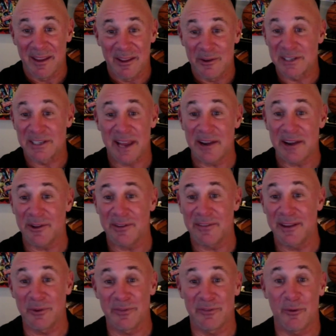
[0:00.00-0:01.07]
you're scanning your
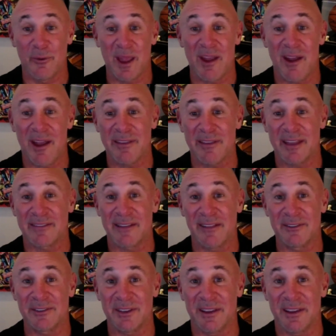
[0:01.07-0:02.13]
teeth through AI
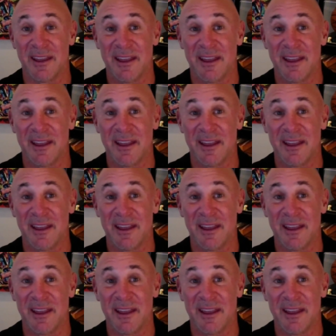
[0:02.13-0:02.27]
technology.